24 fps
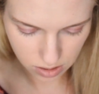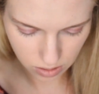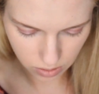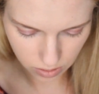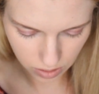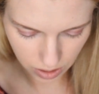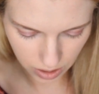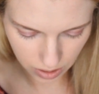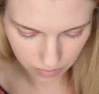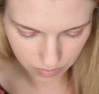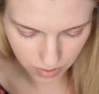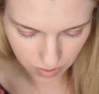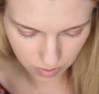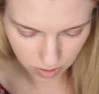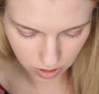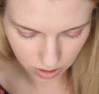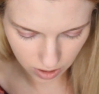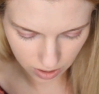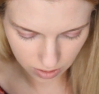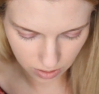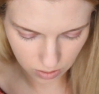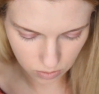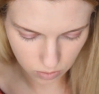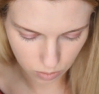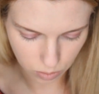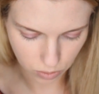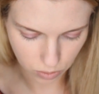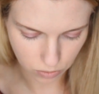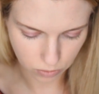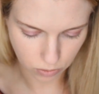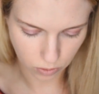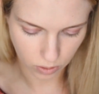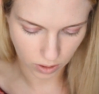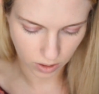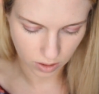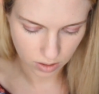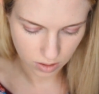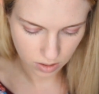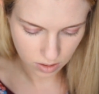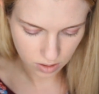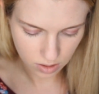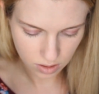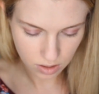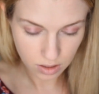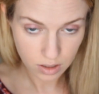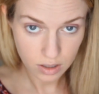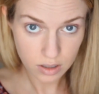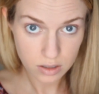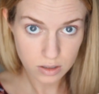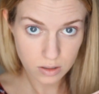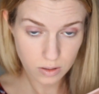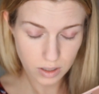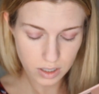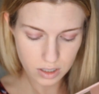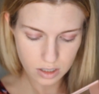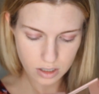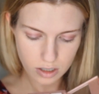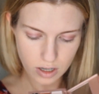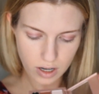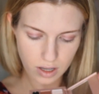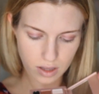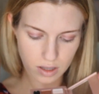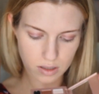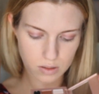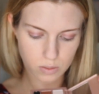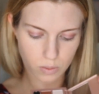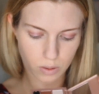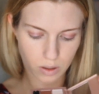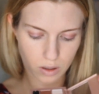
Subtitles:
so I've never tried this one before. So let's try this